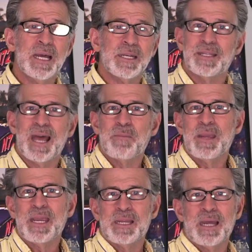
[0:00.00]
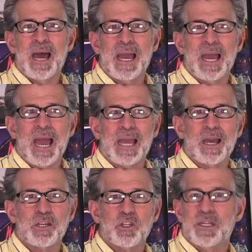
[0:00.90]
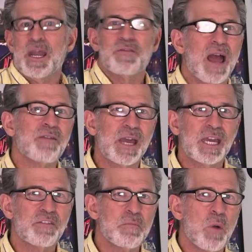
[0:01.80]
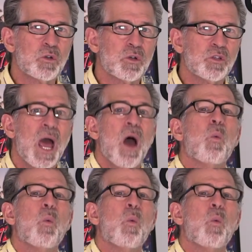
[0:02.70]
Does that mean I, I, I, should never have negative emotions?